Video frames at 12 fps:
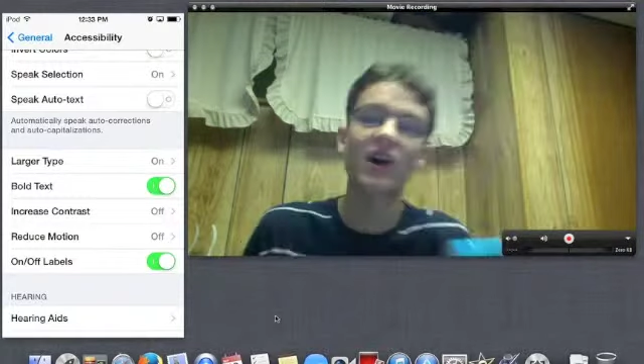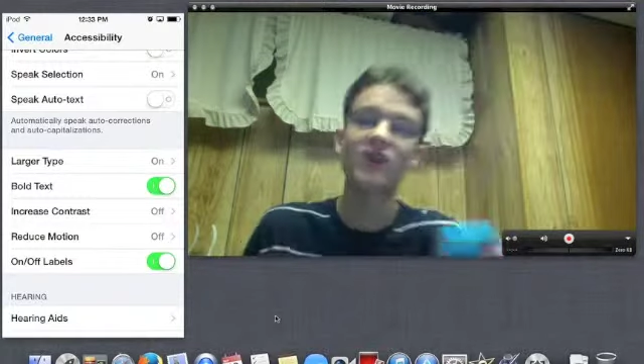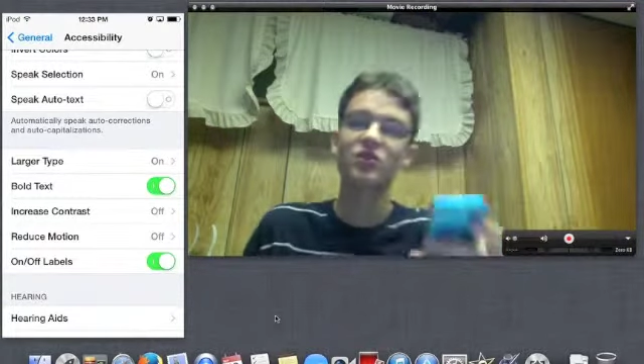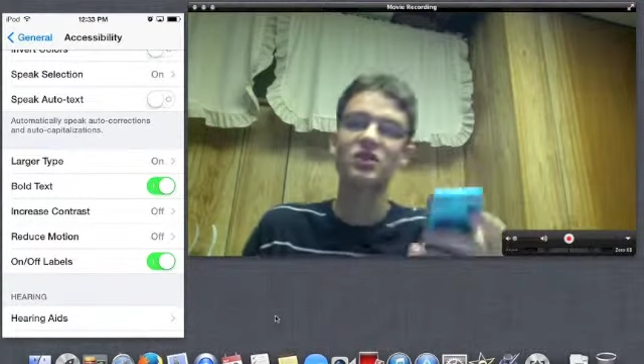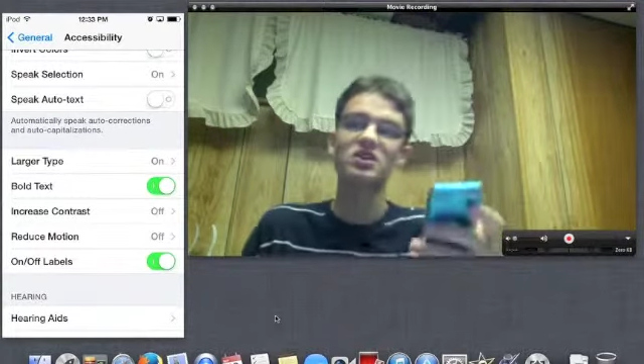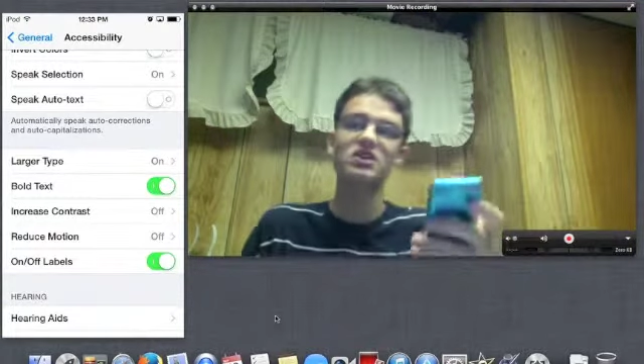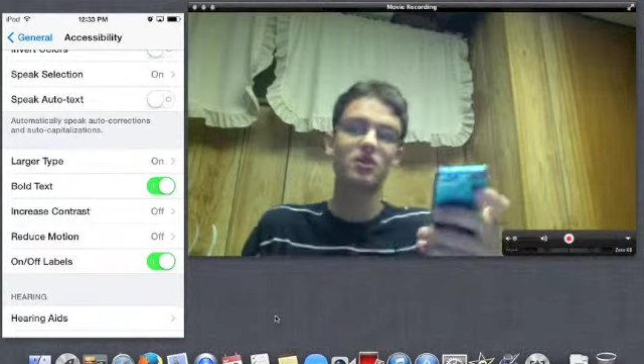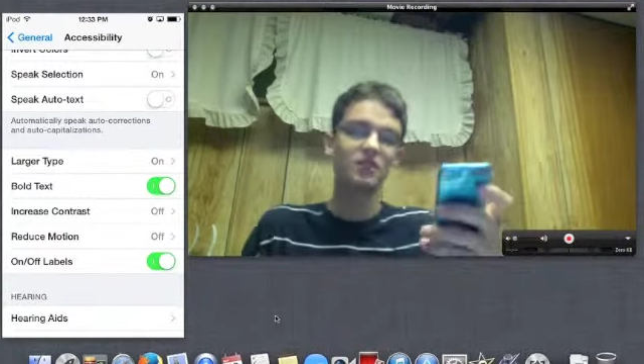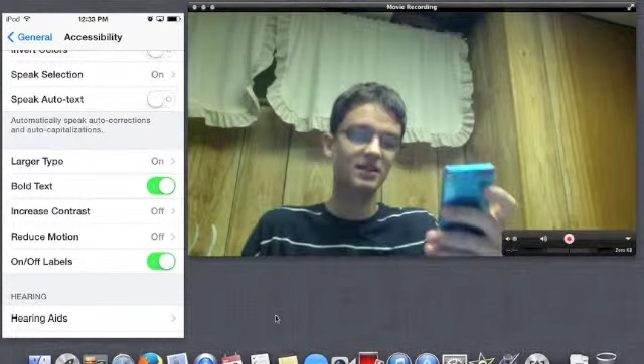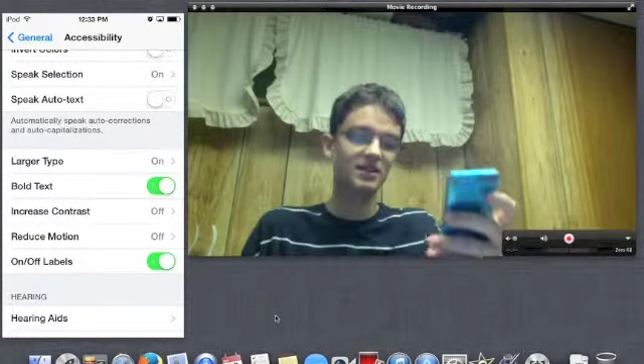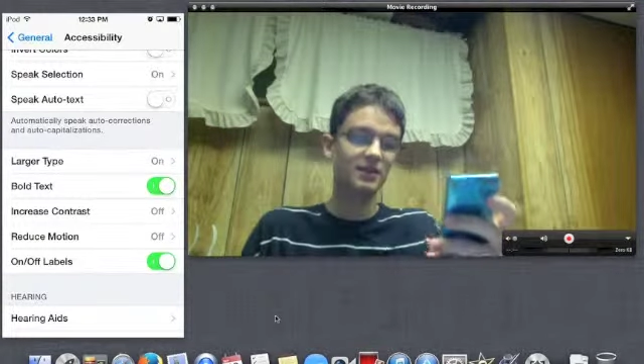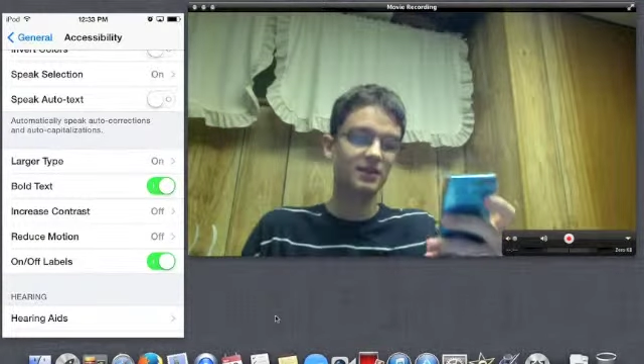switches are a
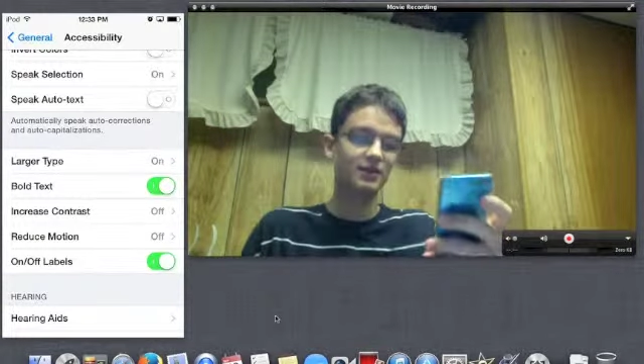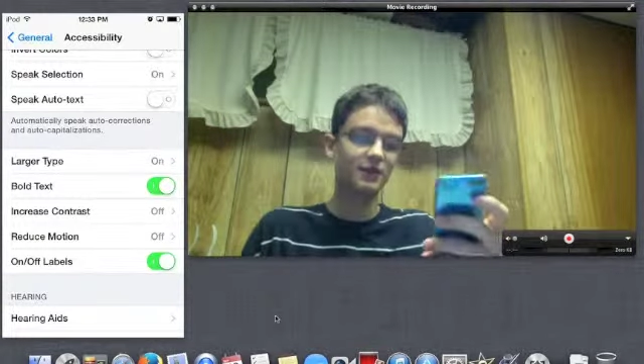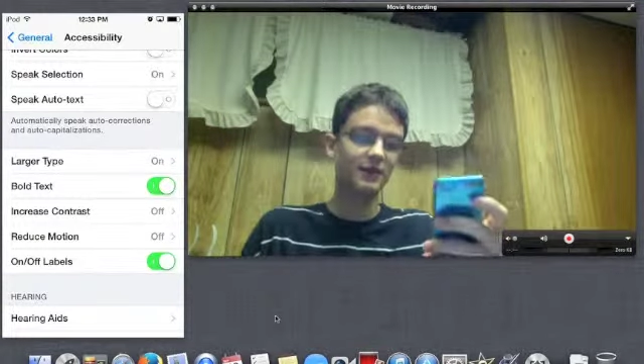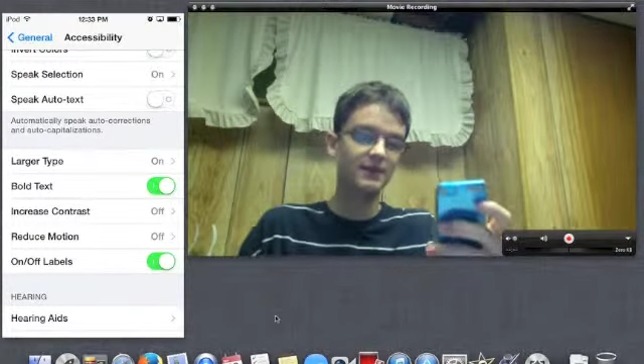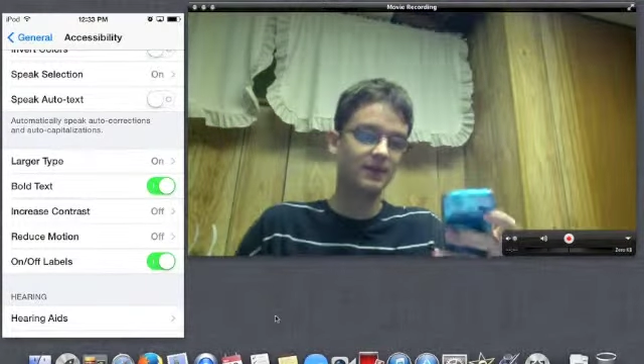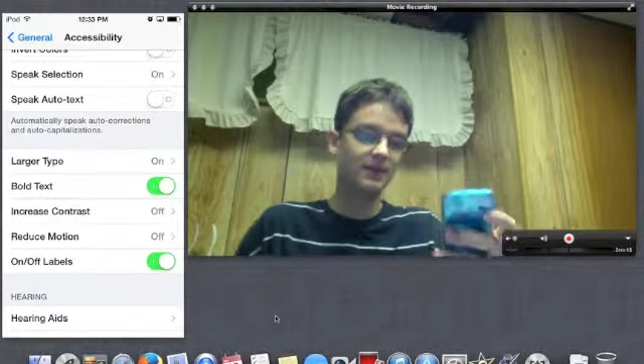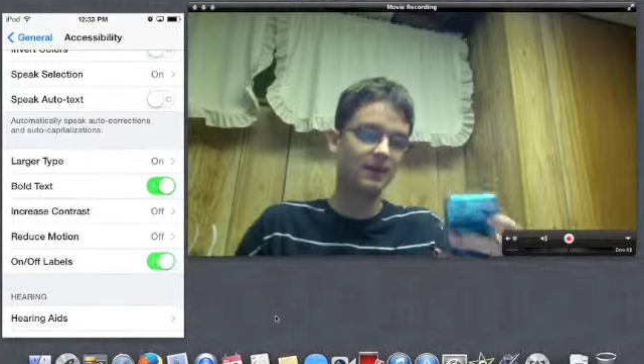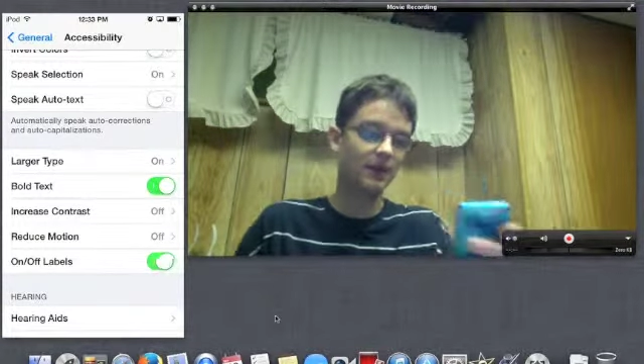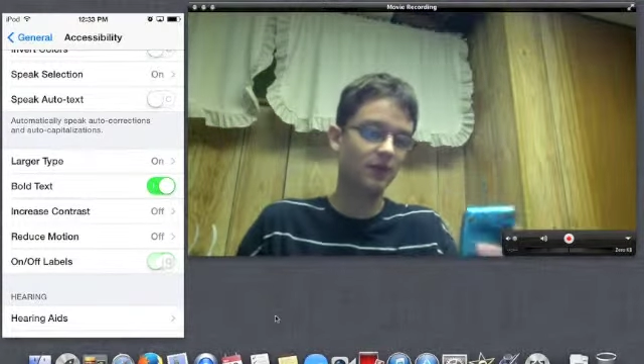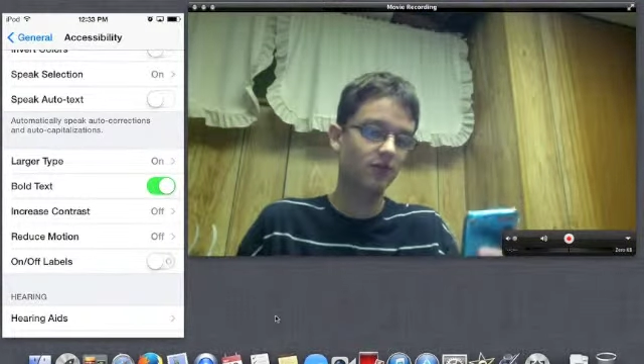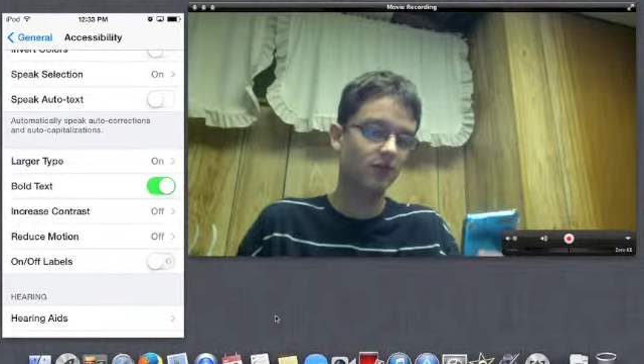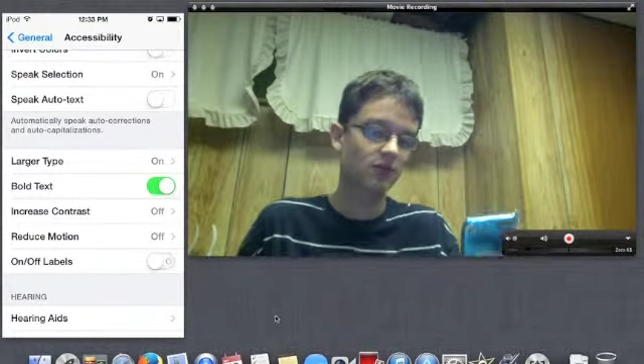bit different, and
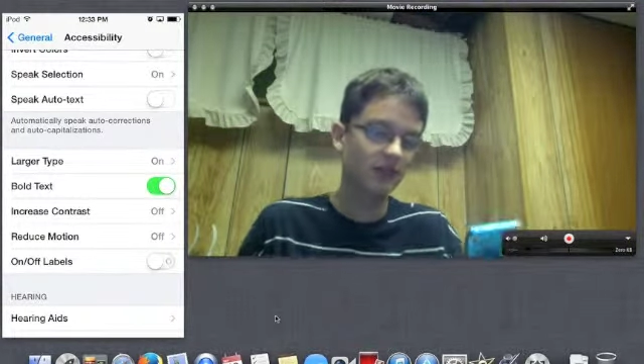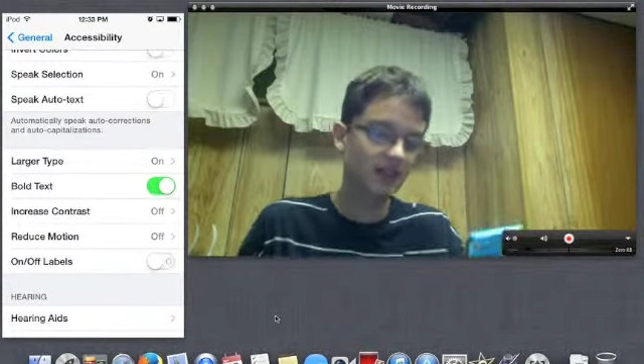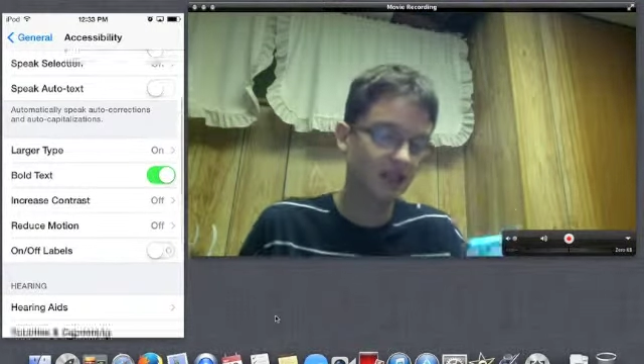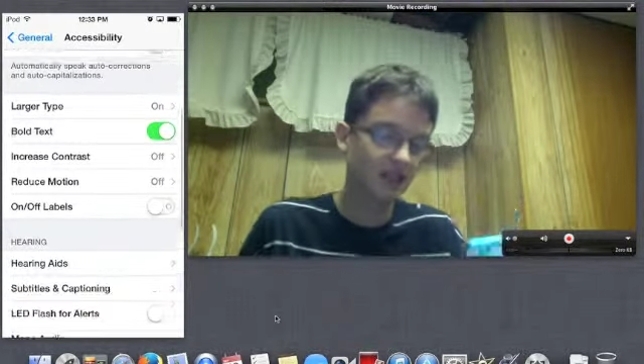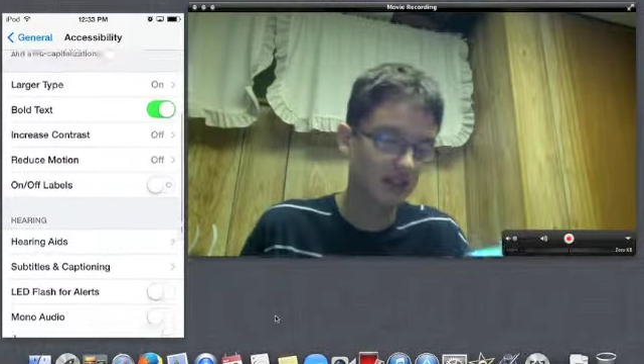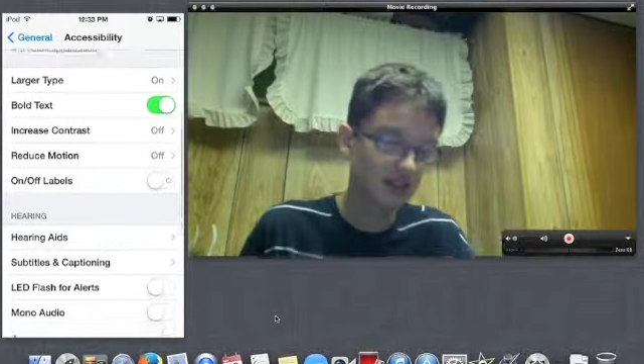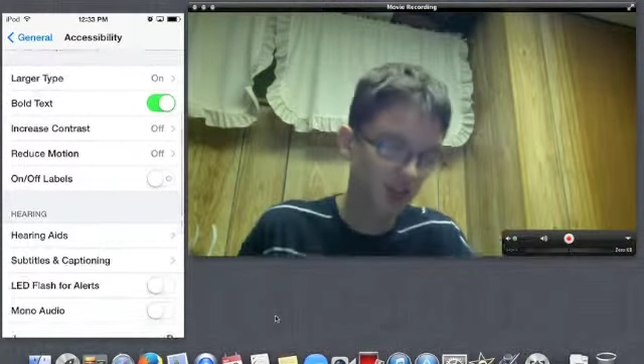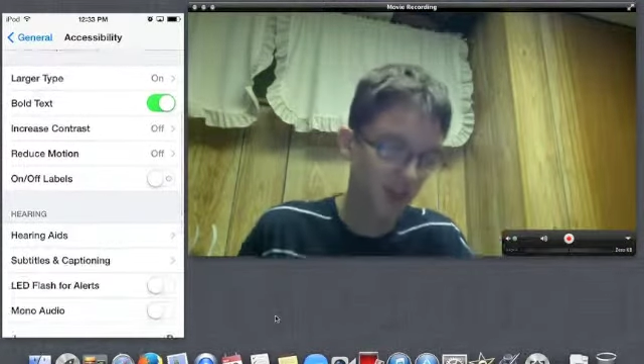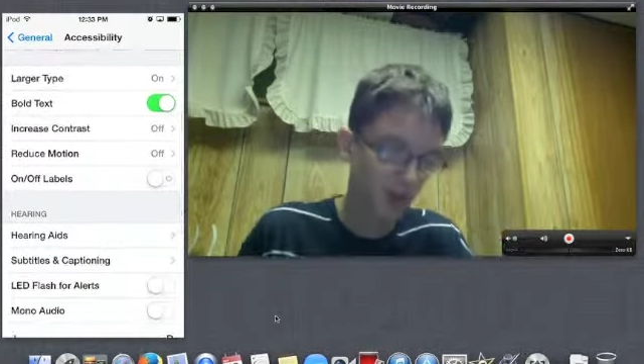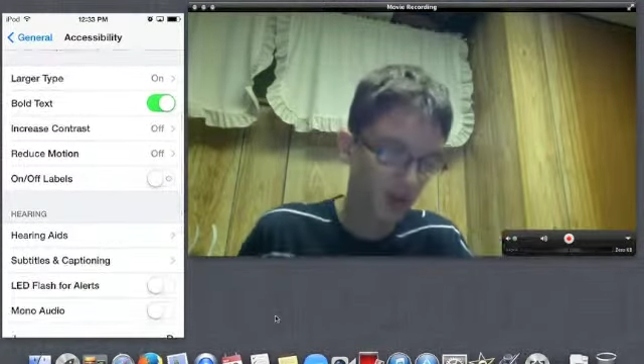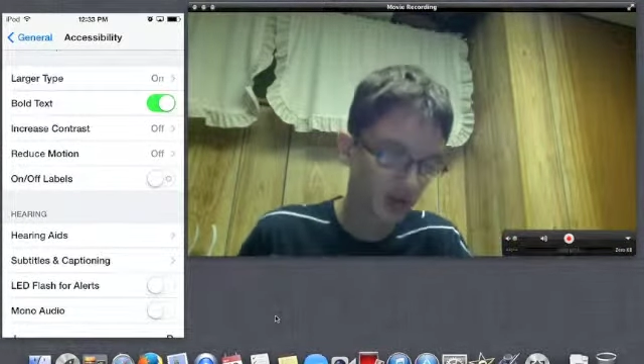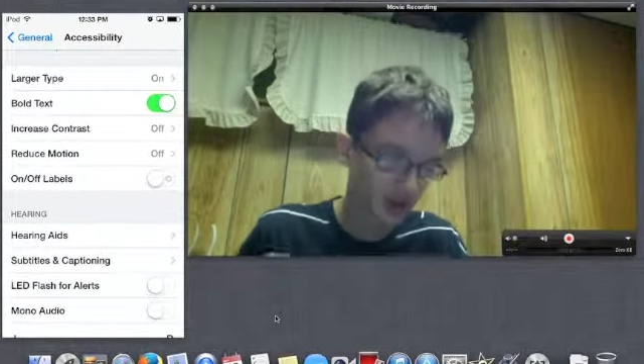therefore, I guess, need
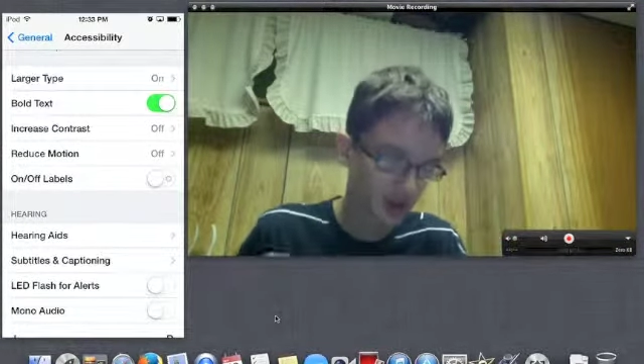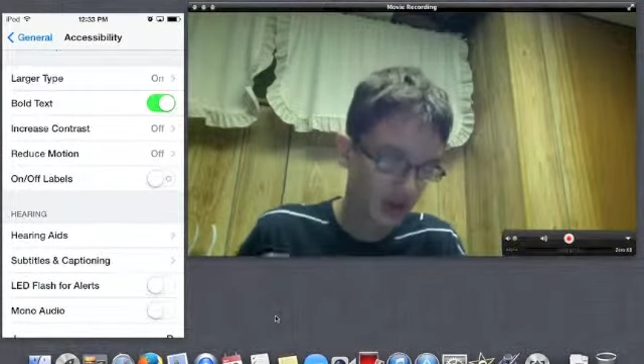labels.